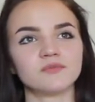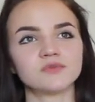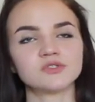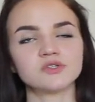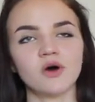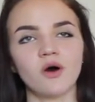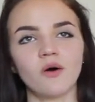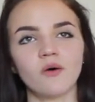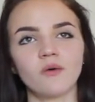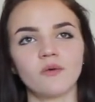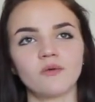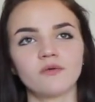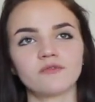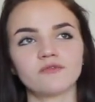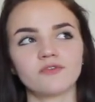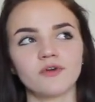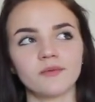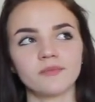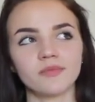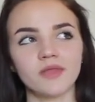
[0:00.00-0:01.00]
So
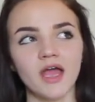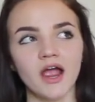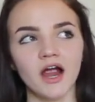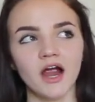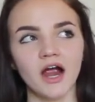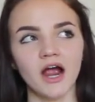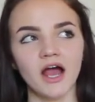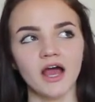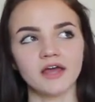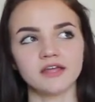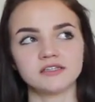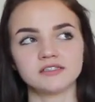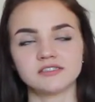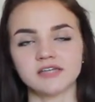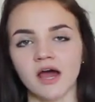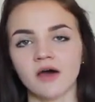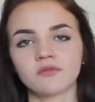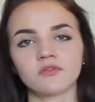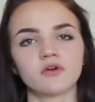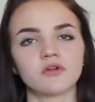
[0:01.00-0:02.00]
from there, I
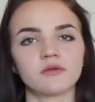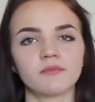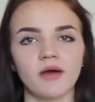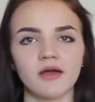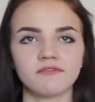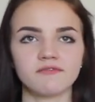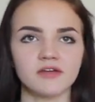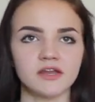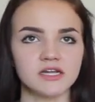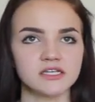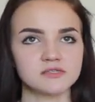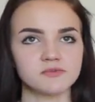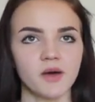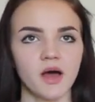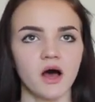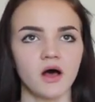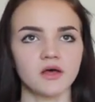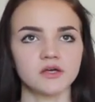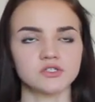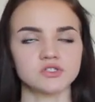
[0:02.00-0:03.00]
downloaded MyFitnessPal.
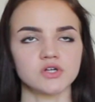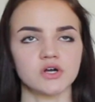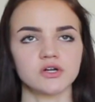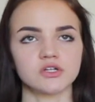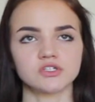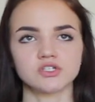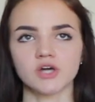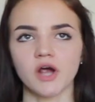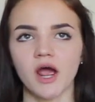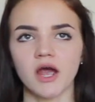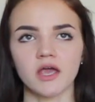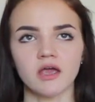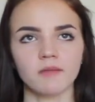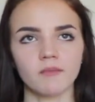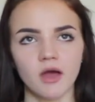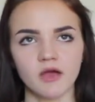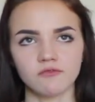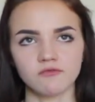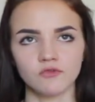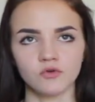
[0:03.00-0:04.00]
I started
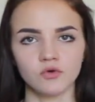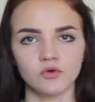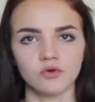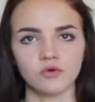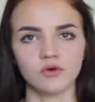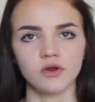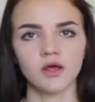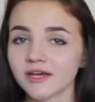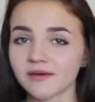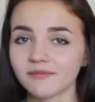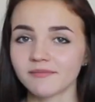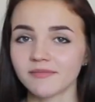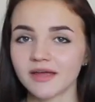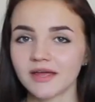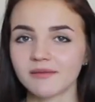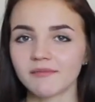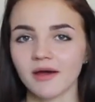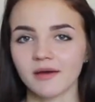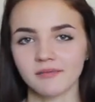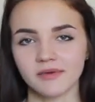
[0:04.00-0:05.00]
tracking my food
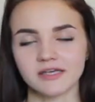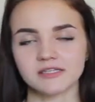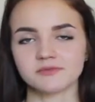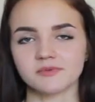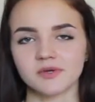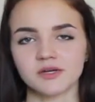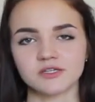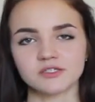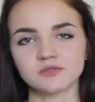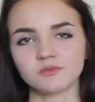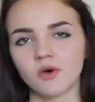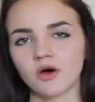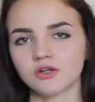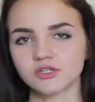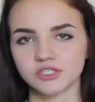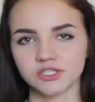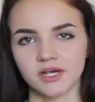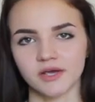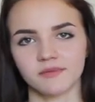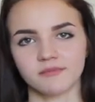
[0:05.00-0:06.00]
in my basement, a
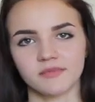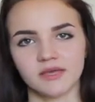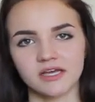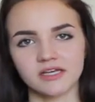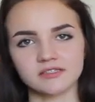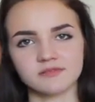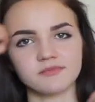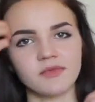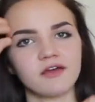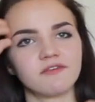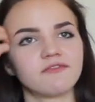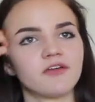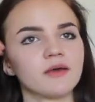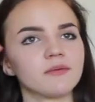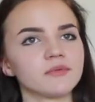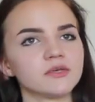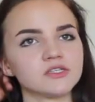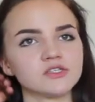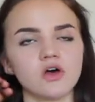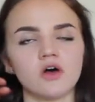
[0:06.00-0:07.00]
small gym, because my
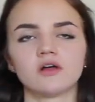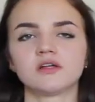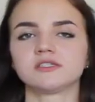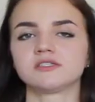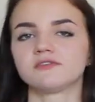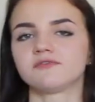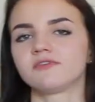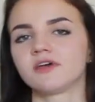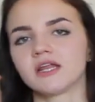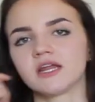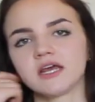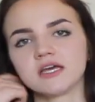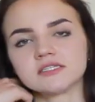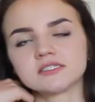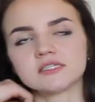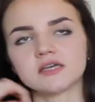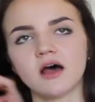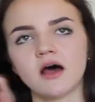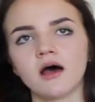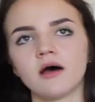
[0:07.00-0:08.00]
family's all into
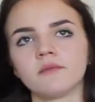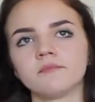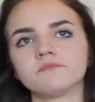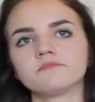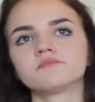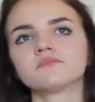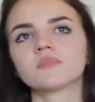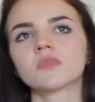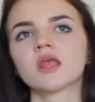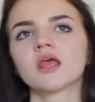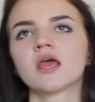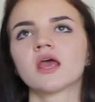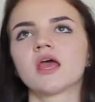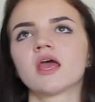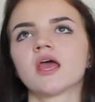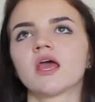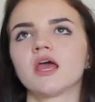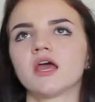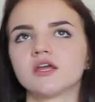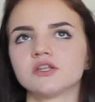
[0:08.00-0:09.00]
fitness.
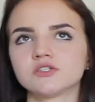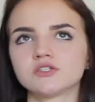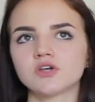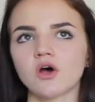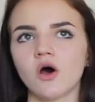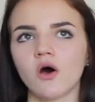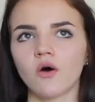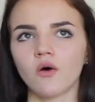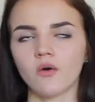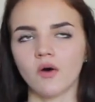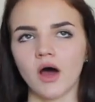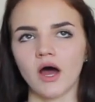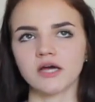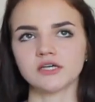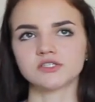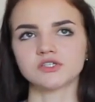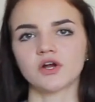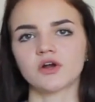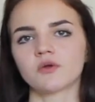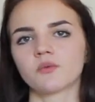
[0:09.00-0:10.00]
And so
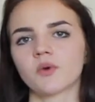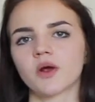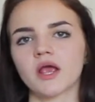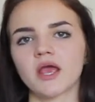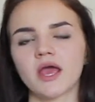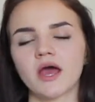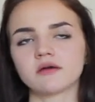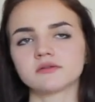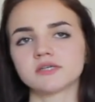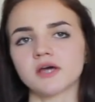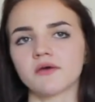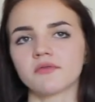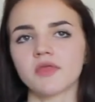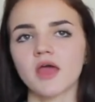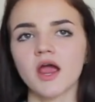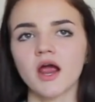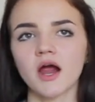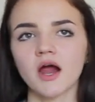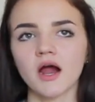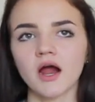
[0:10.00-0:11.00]
I started working out down
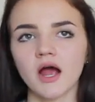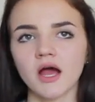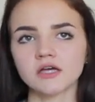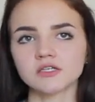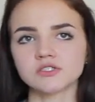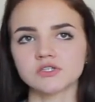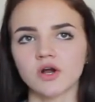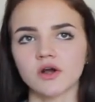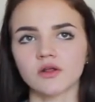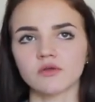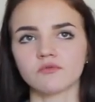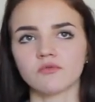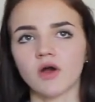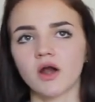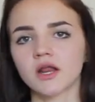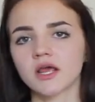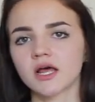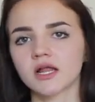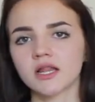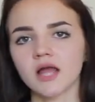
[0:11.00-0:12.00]
there. I started
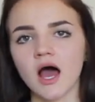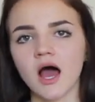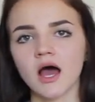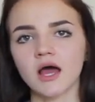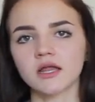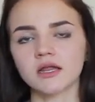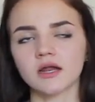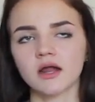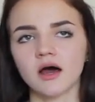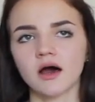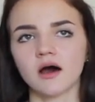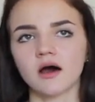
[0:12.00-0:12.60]
running a lot.